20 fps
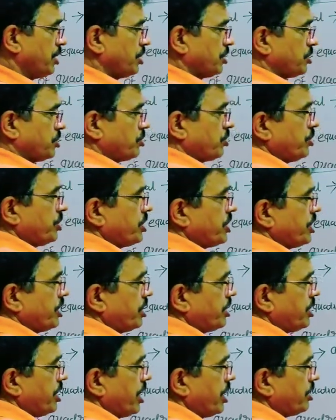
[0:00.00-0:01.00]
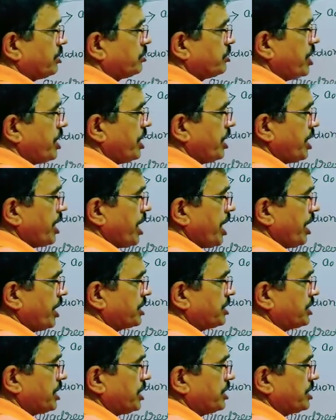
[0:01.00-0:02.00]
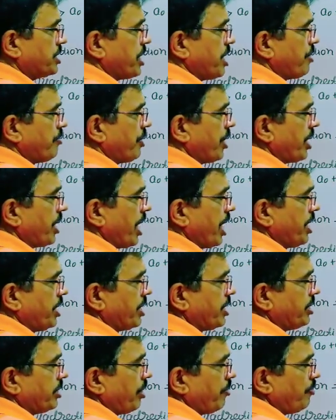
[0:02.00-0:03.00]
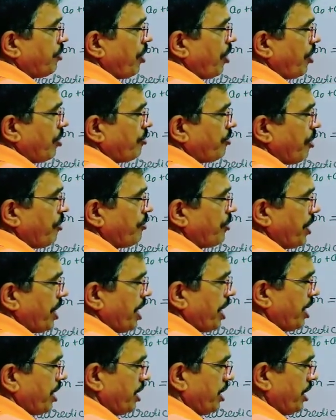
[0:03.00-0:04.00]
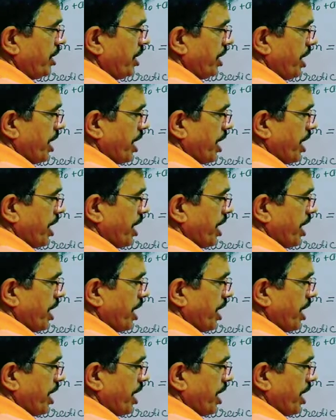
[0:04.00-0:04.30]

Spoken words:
So dear student, x is never write in the form of pair,